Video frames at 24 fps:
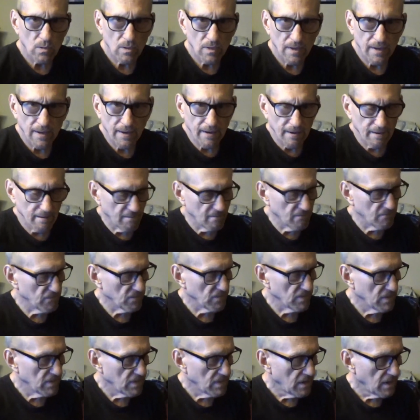have
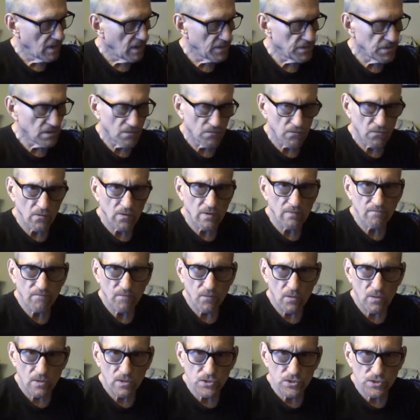another
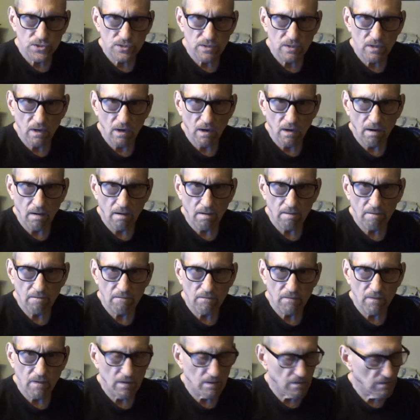inversion of
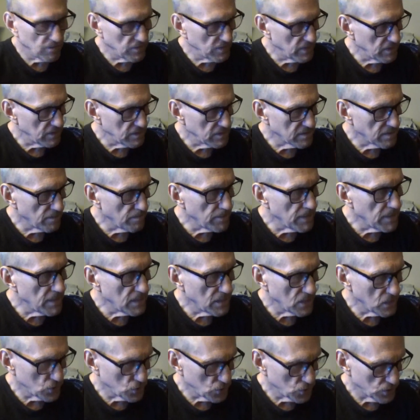the
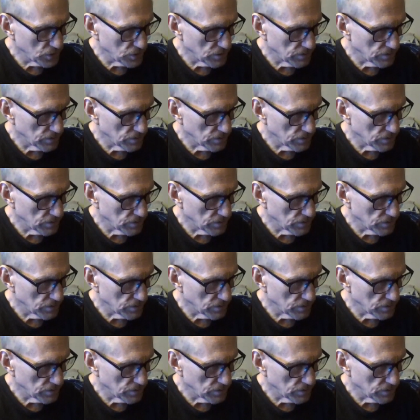diminished.